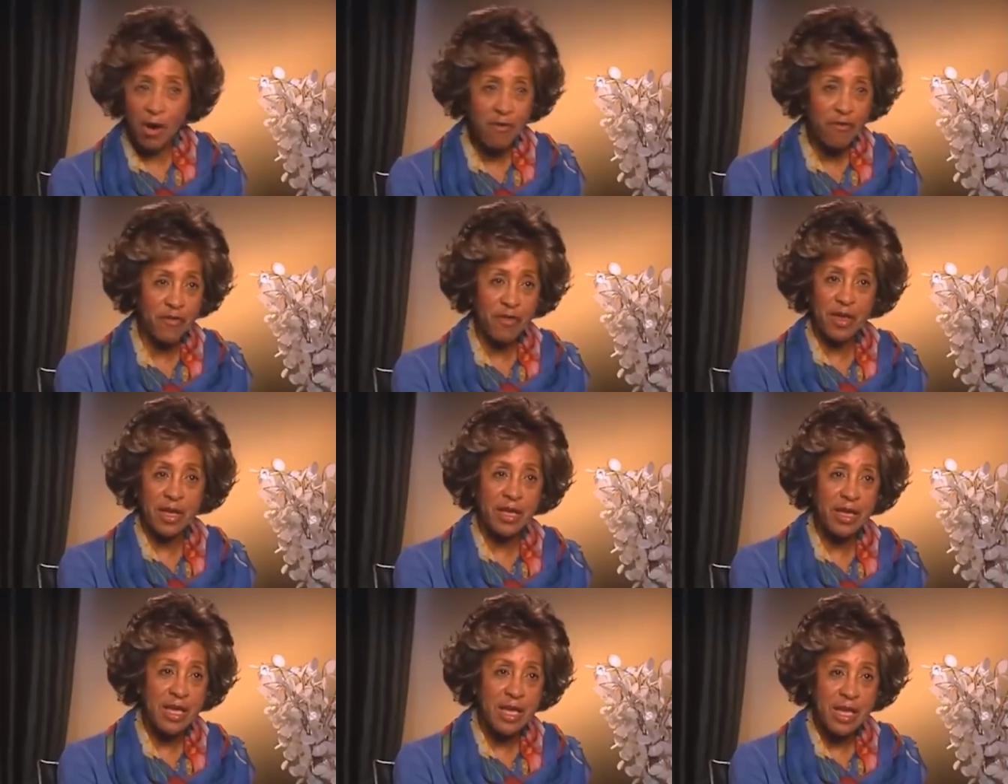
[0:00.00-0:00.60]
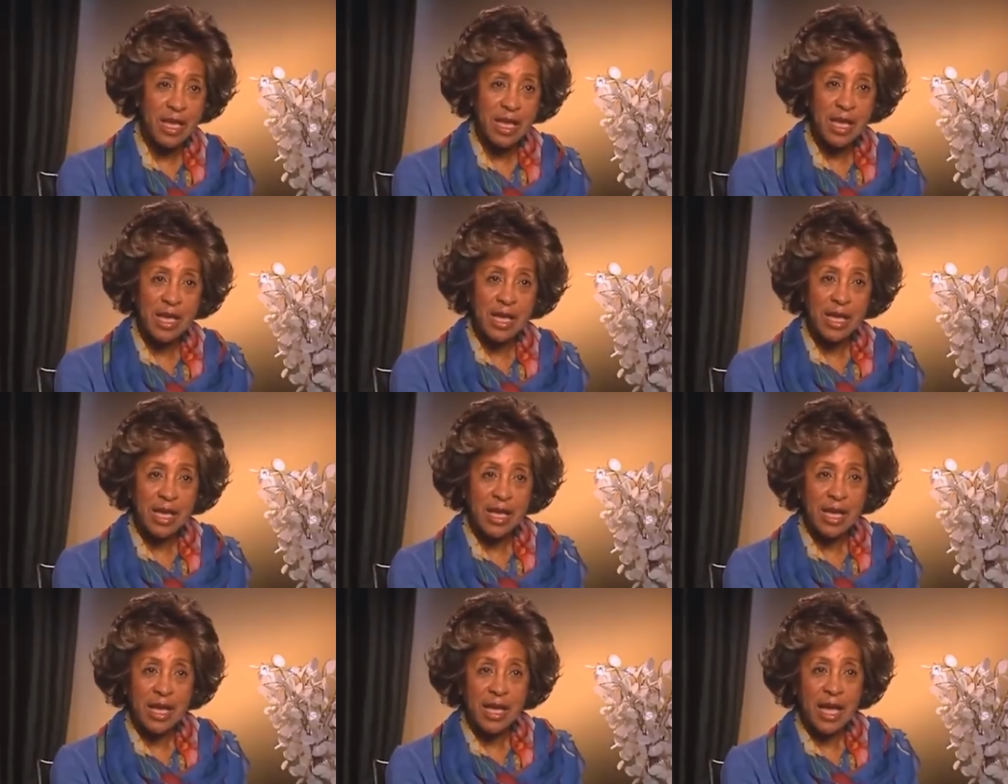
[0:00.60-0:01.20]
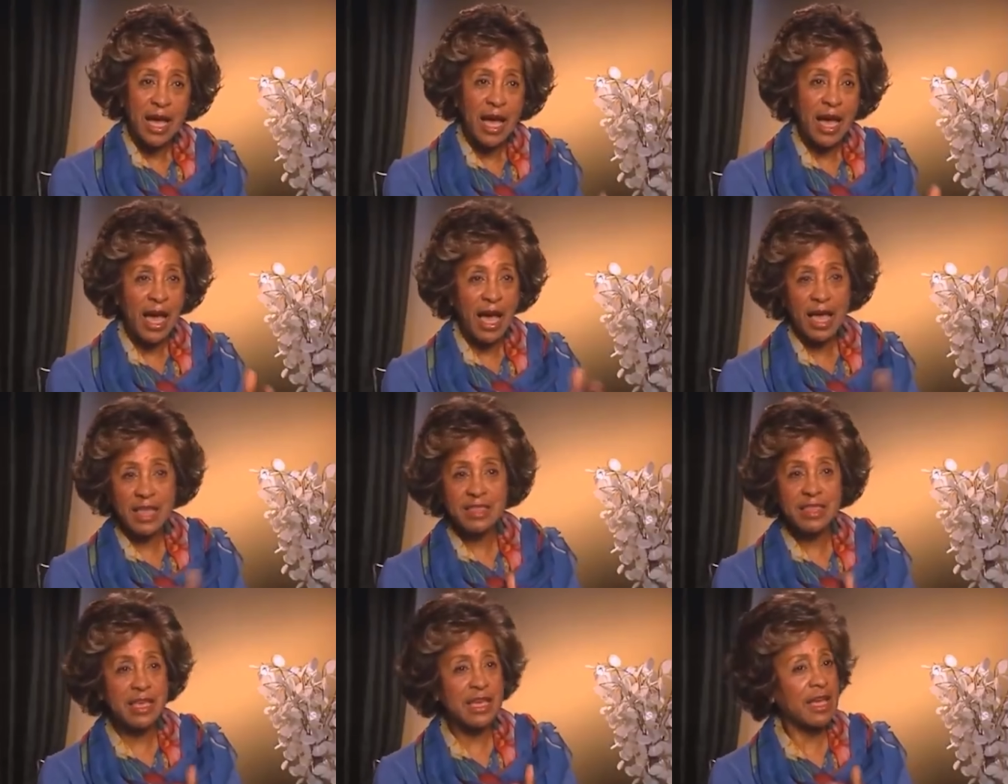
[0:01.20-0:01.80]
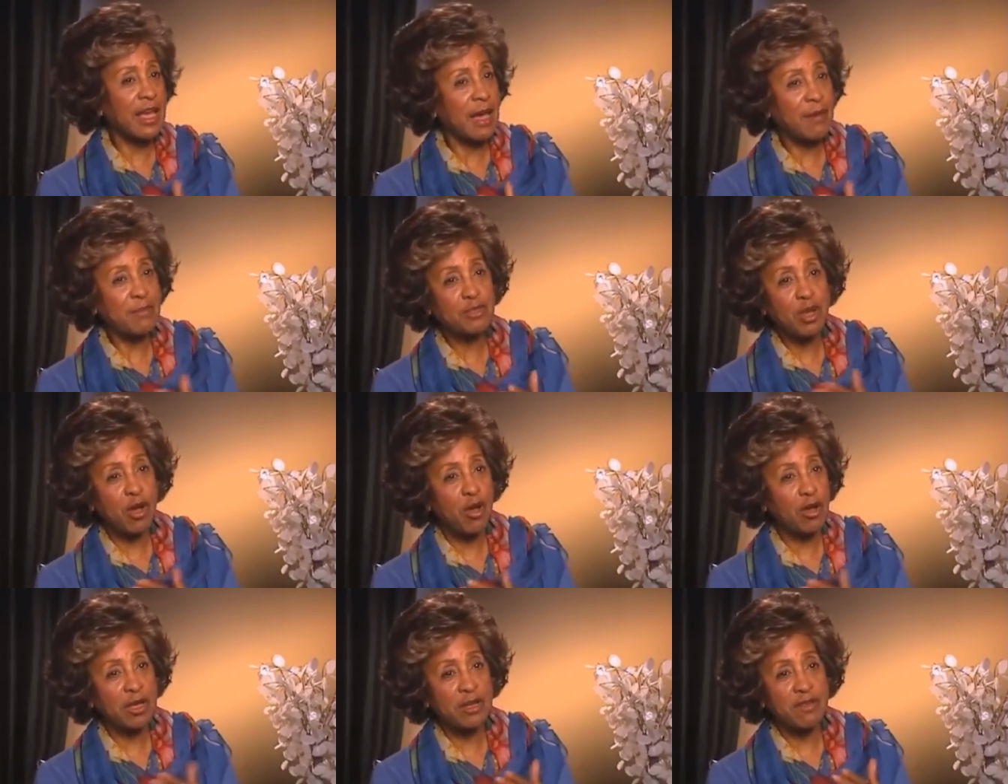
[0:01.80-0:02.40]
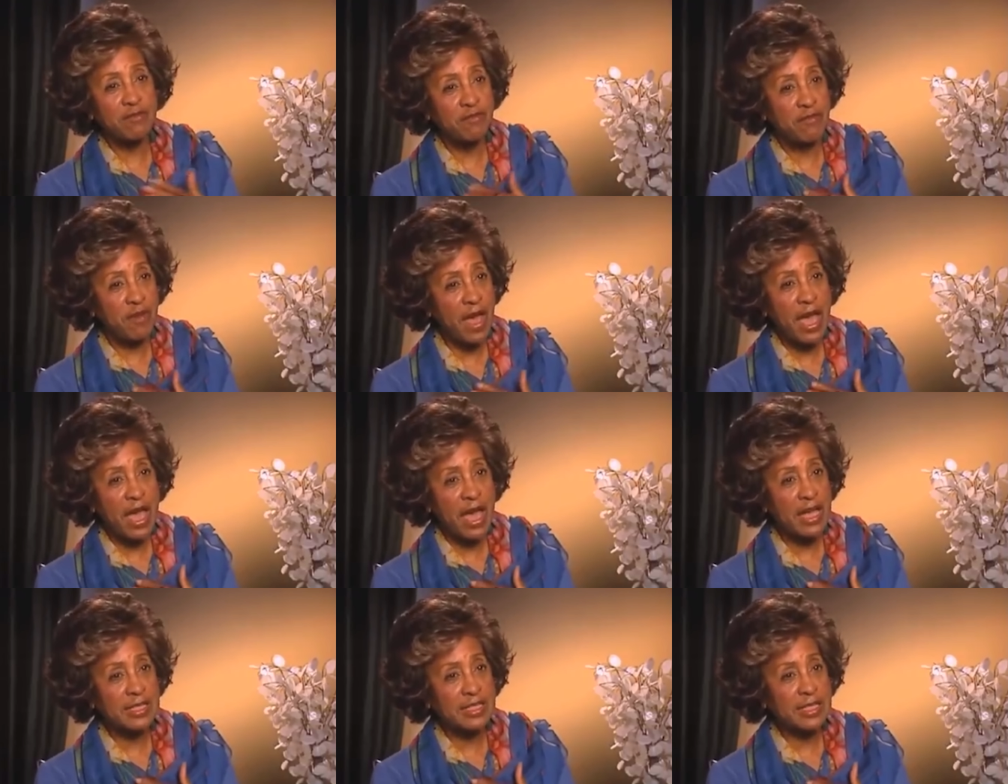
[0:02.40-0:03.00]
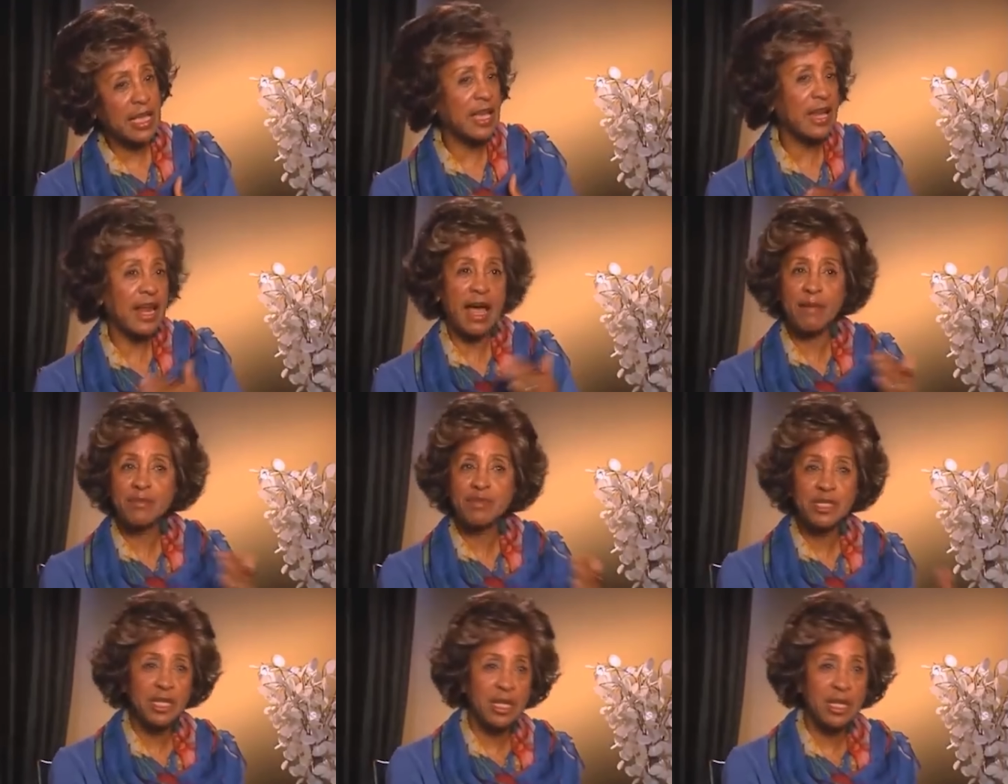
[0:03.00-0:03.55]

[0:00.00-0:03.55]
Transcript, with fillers: her career with a recurring role as Olivia Price